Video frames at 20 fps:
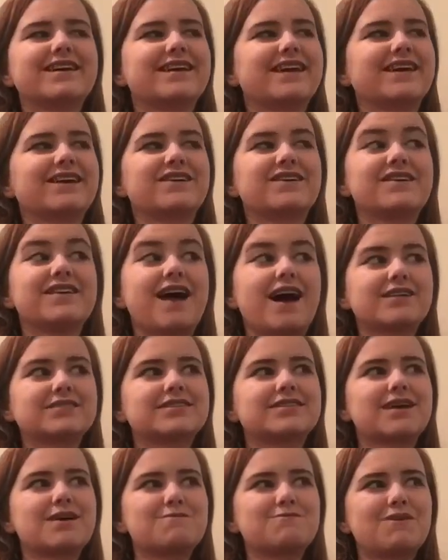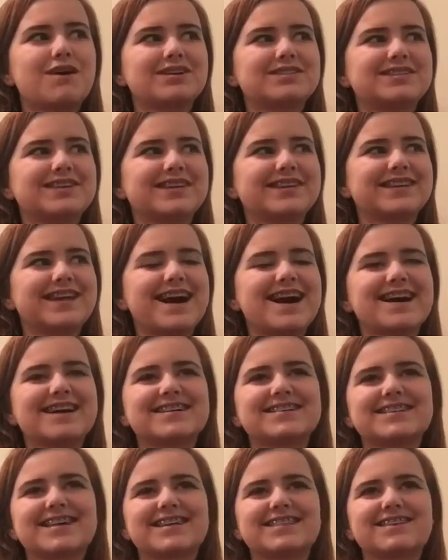and I could not stop watching that
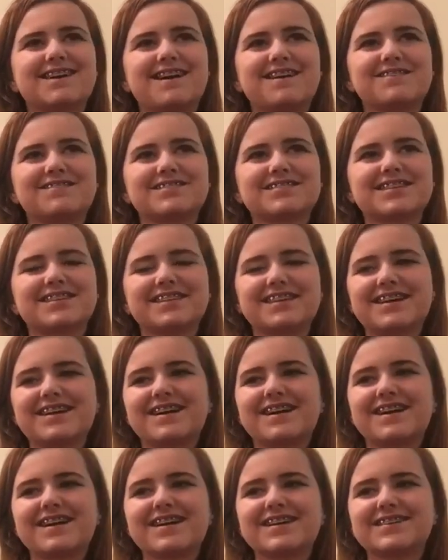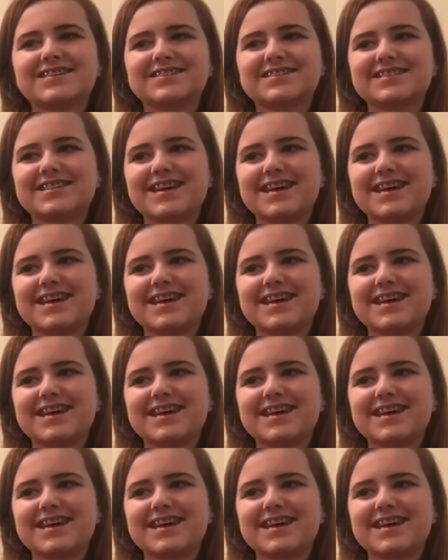because I thought it was hilarious,